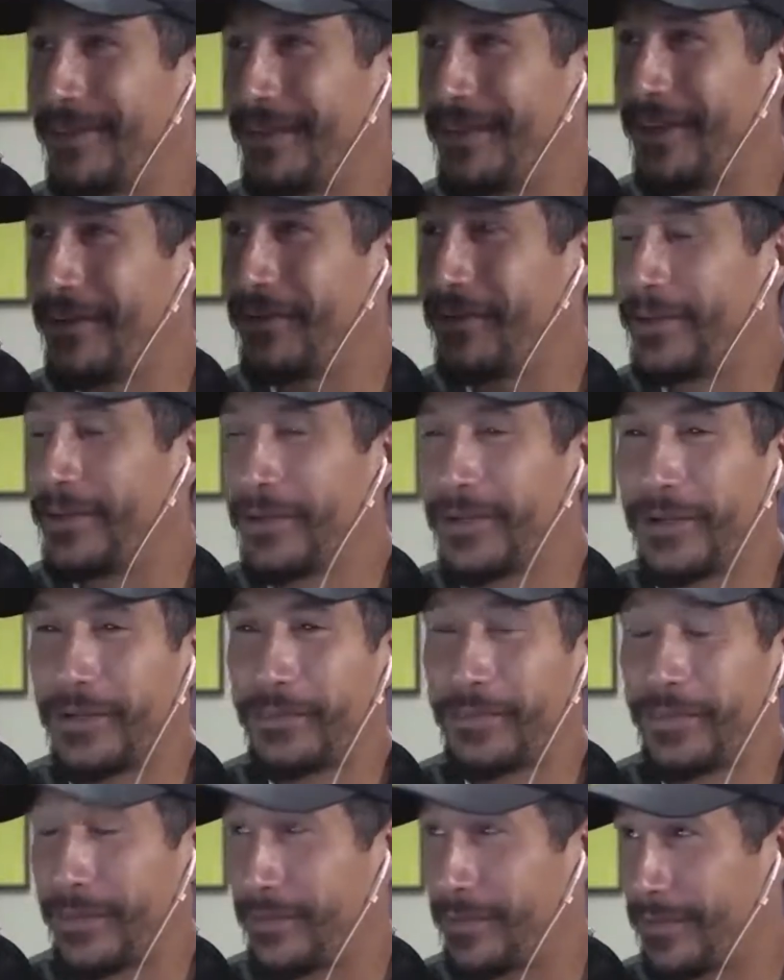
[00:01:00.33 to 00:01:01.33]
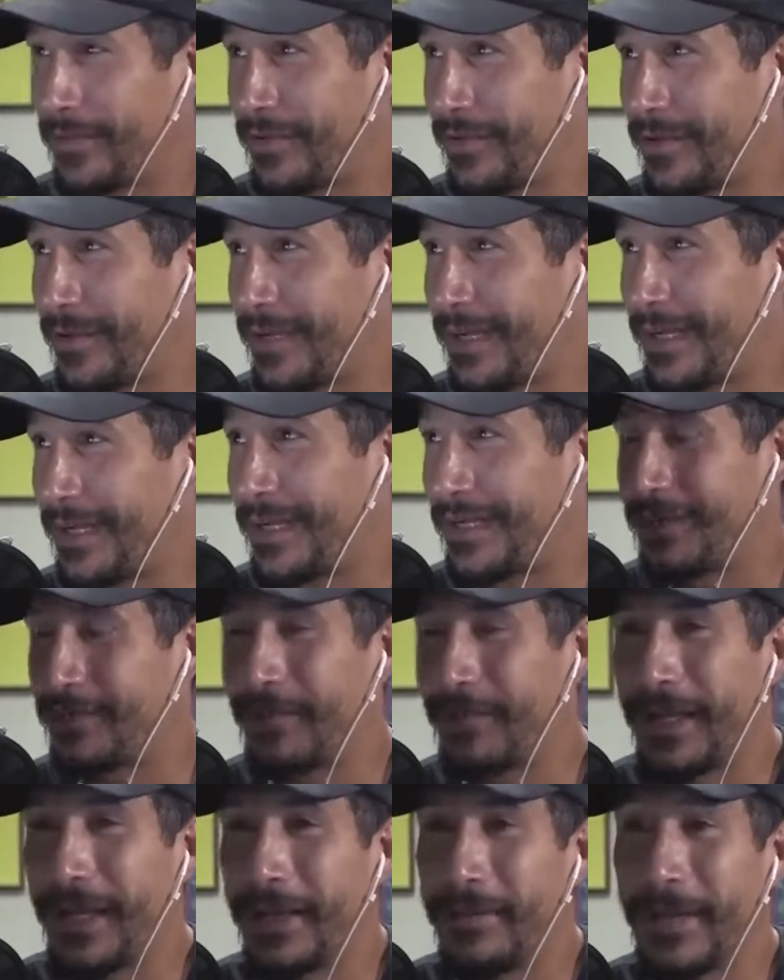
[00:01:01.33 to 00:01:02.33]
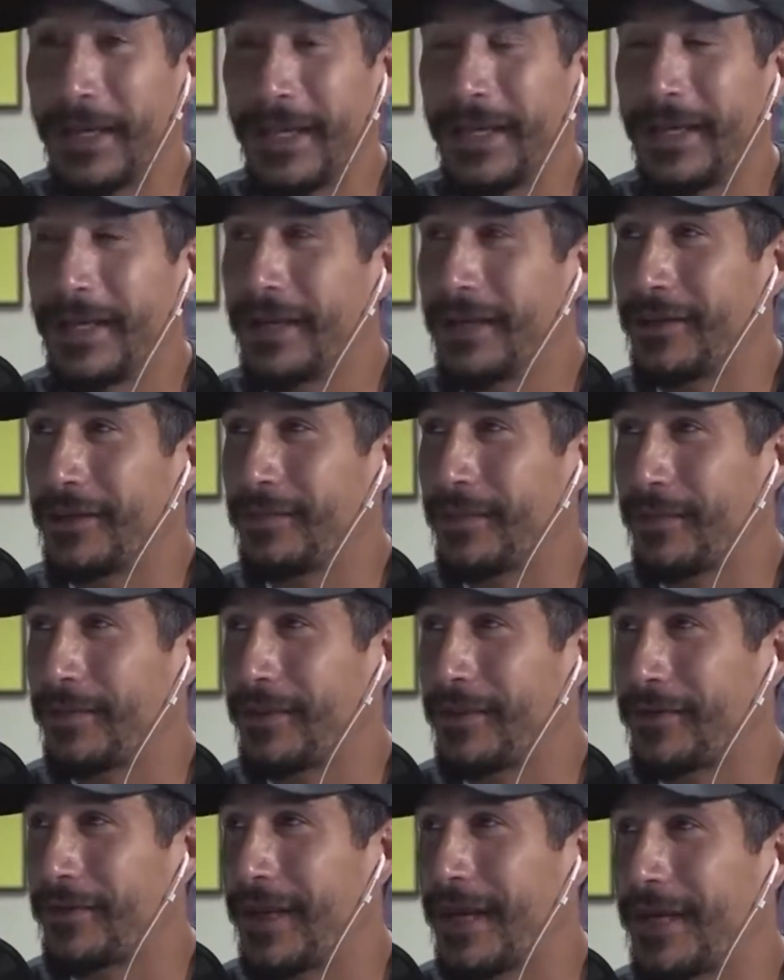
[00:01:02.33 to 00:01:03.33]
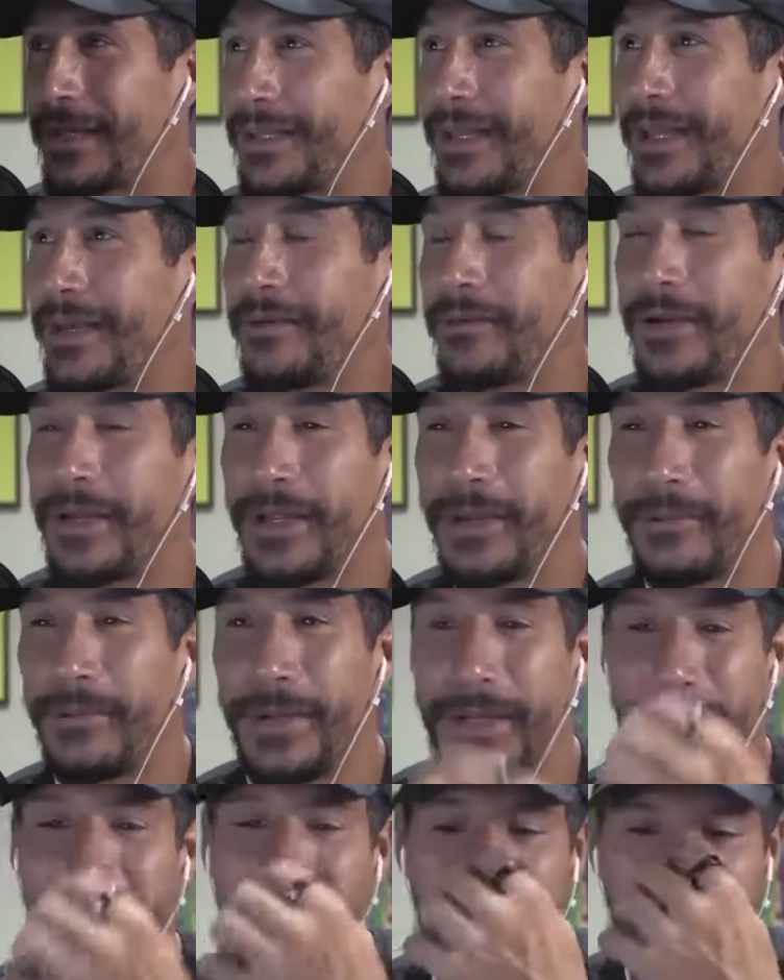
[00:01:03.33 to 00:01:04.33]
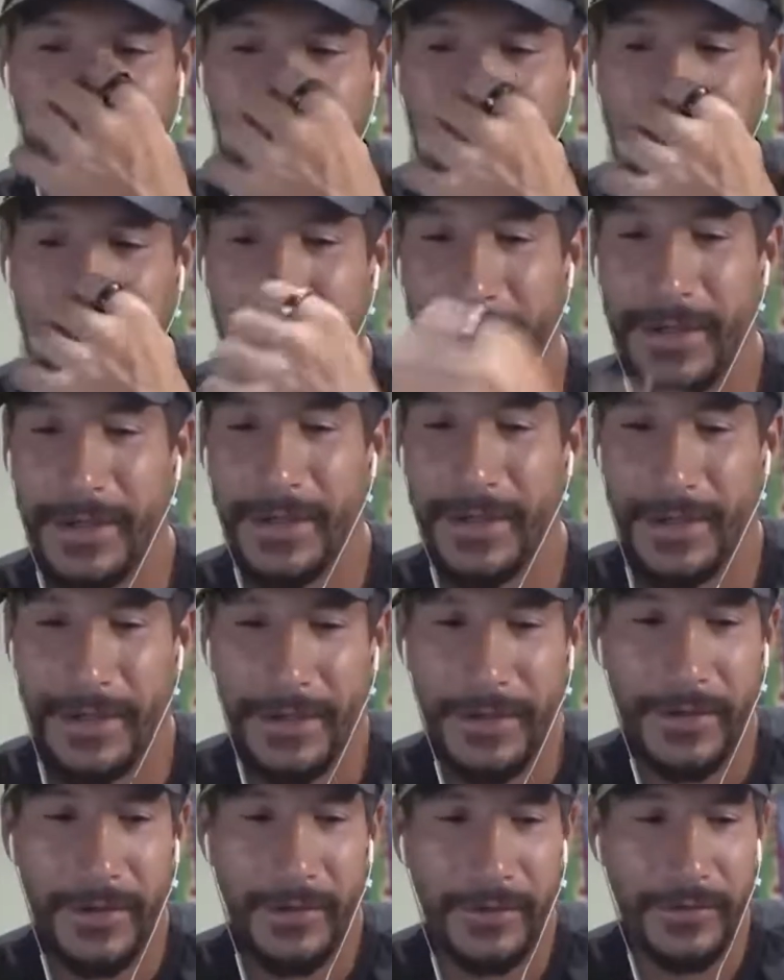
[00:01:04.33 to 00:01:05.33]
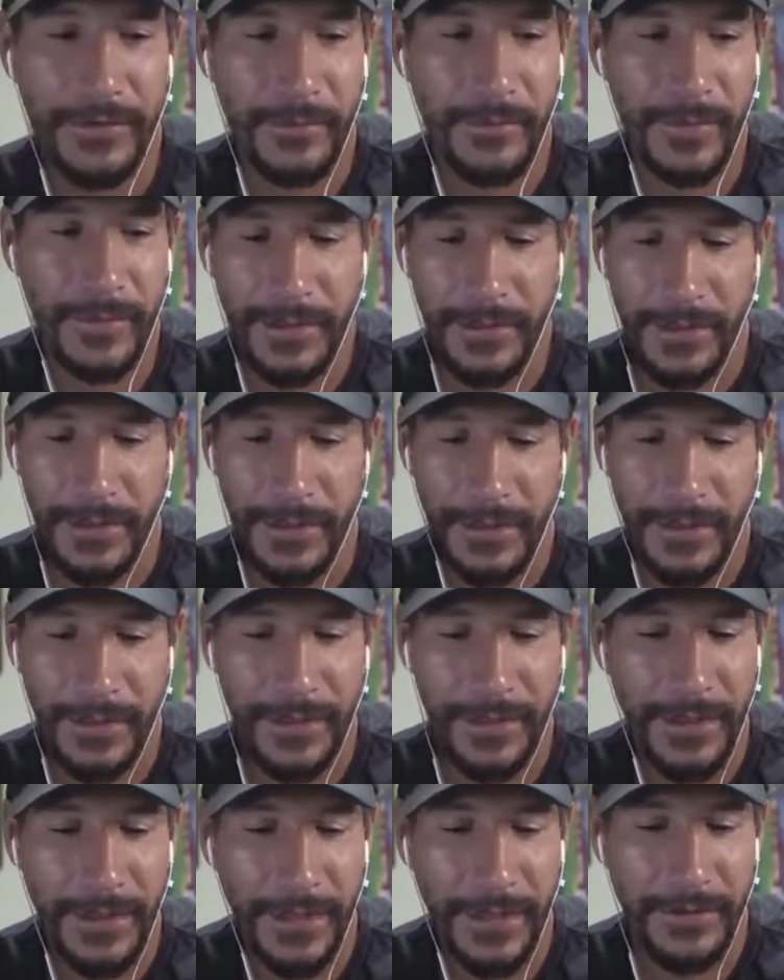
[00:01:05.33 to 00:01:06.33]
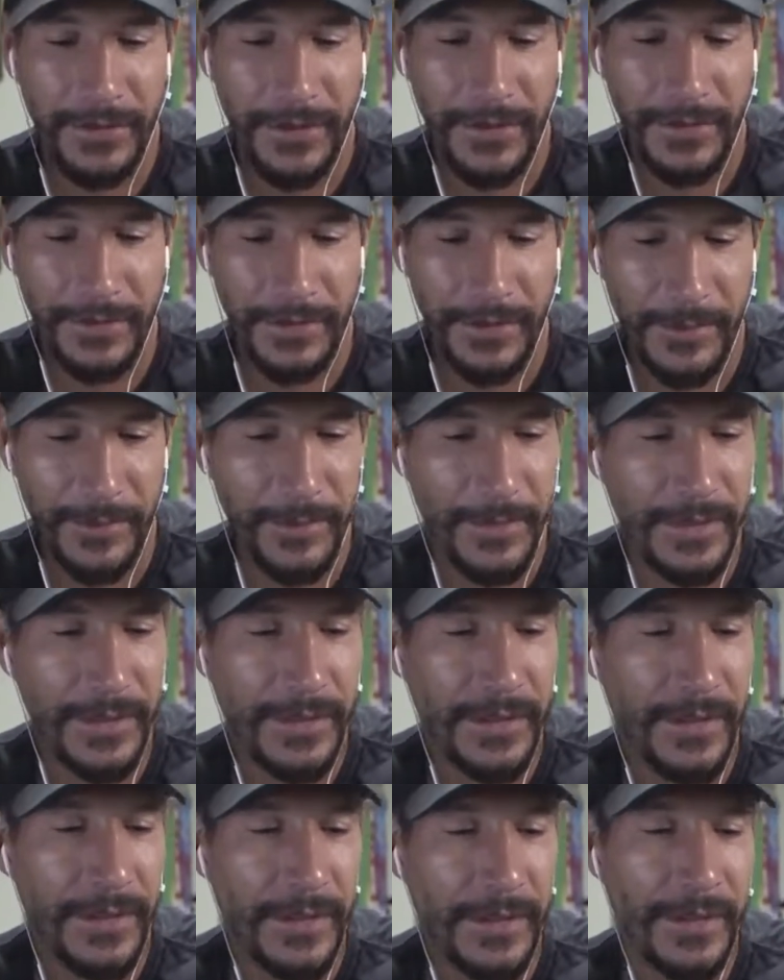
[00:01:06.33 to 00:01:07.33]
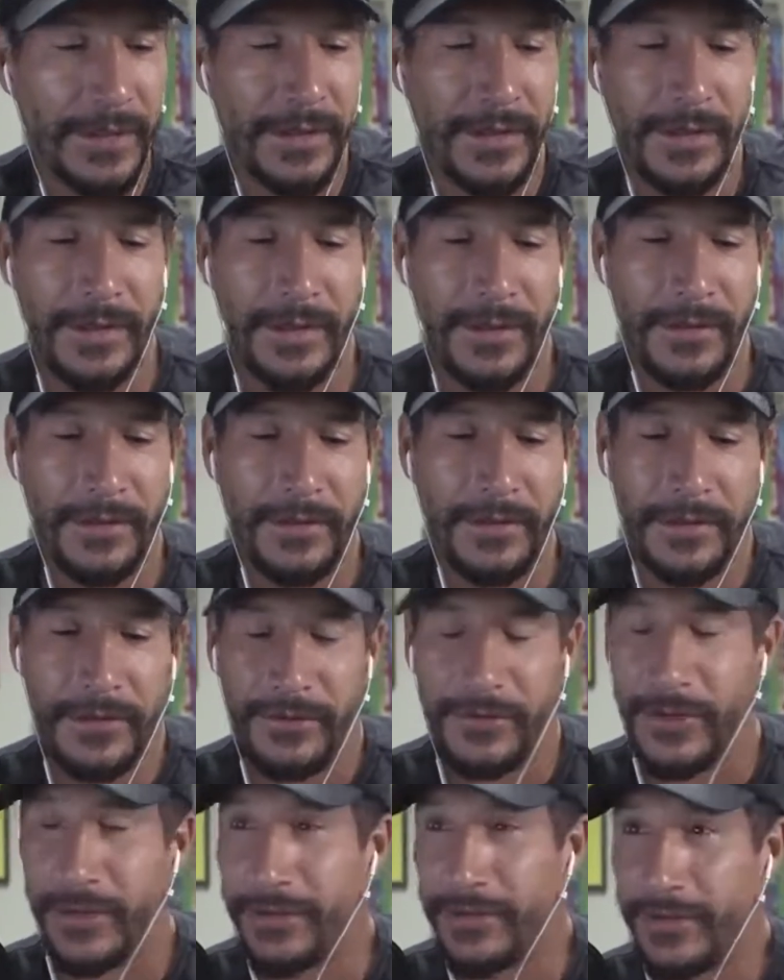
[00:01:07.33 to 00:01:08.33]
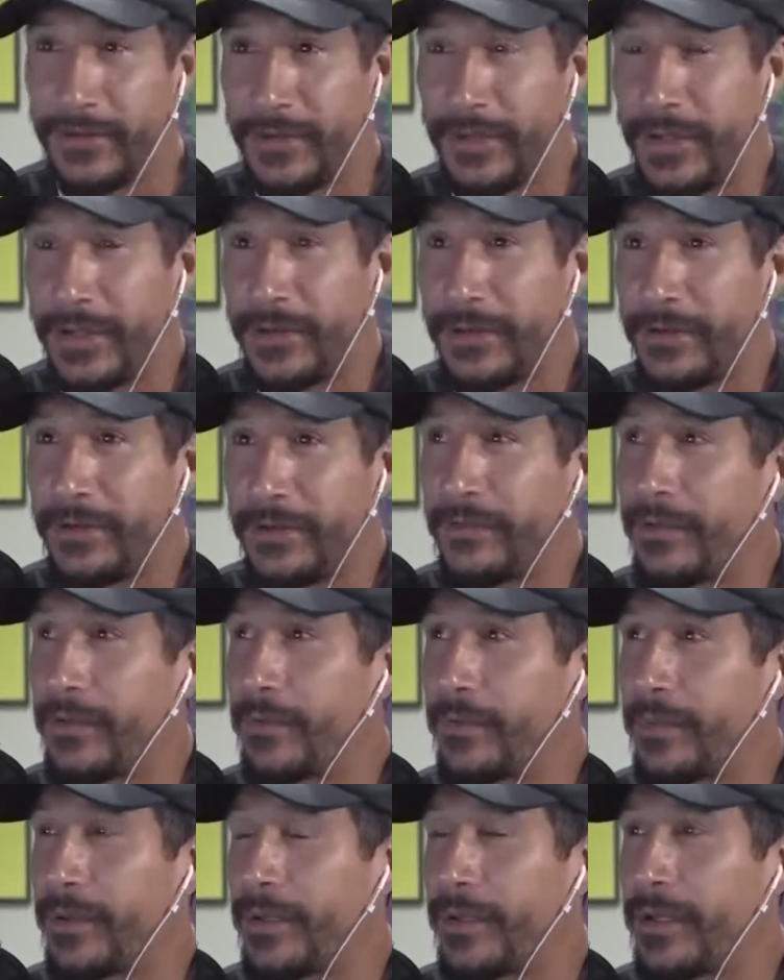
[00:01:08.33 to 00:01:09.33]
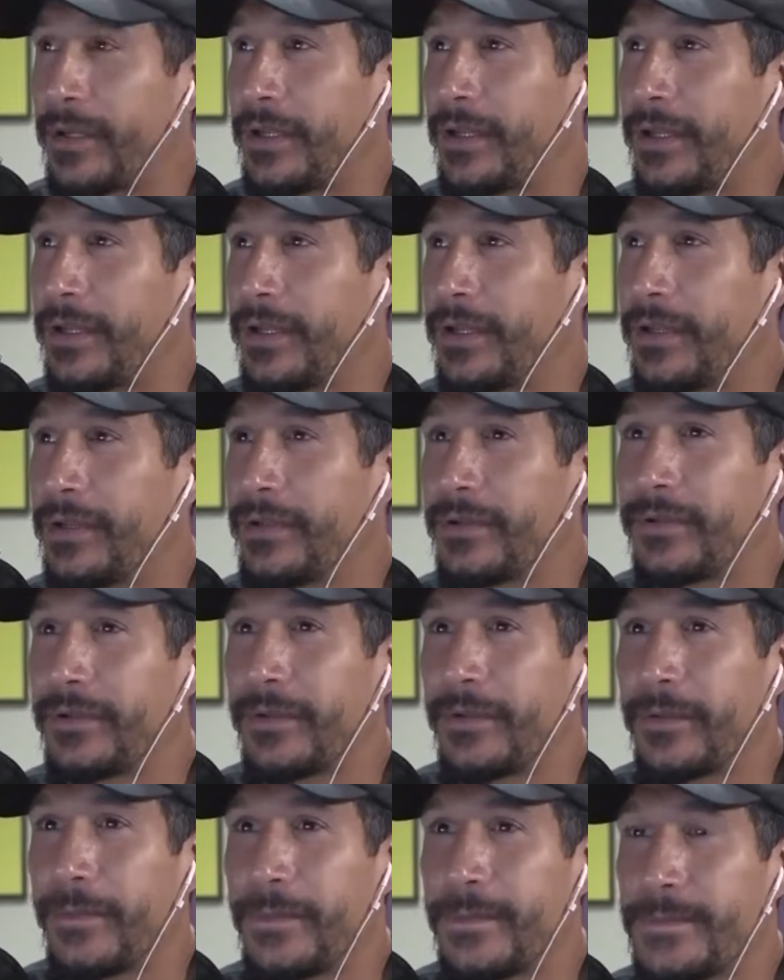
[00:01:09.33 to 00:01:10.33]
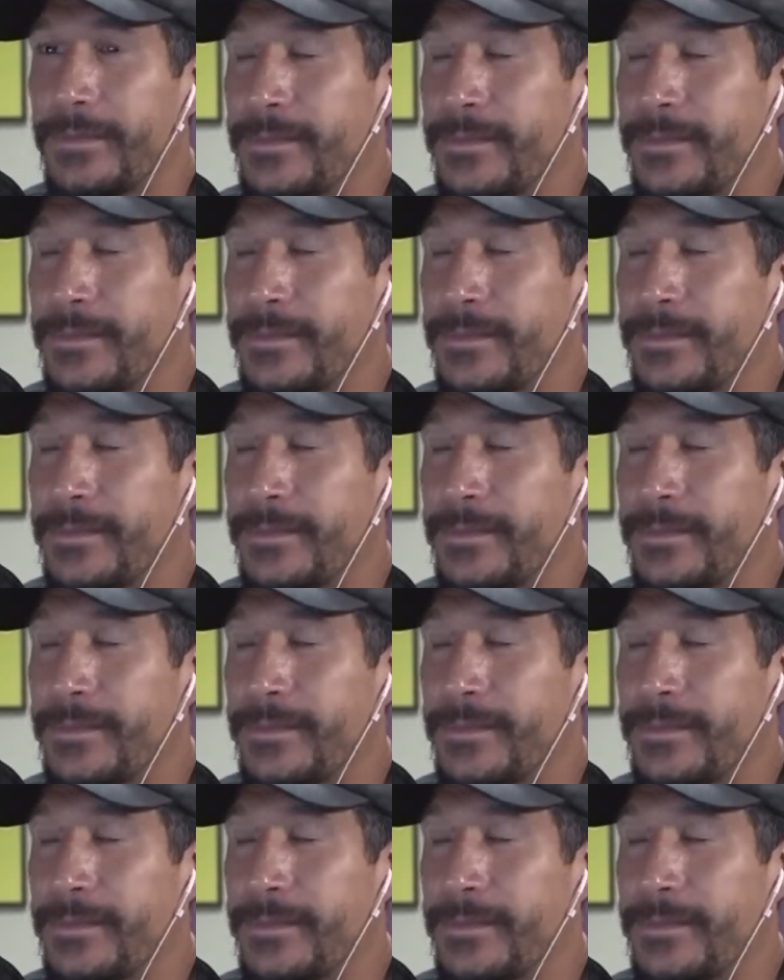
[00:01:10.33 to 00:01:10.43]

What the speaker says: it was a little premature, I guess, but I mean, they didn't expect me to react that way. But ultimately, I talked to them, and they're going to change the title of the book. So